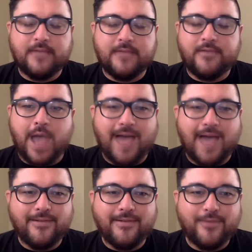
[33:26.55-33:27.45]
if you
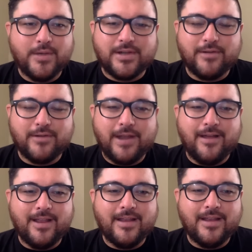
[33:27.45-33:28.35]
haven't focused already
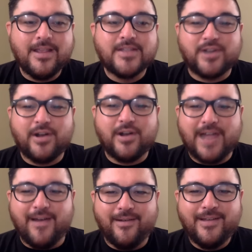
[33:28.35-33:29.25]
on it, start
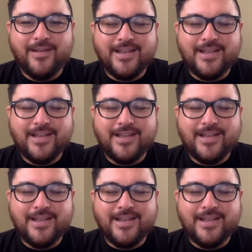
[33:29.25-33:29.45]
now.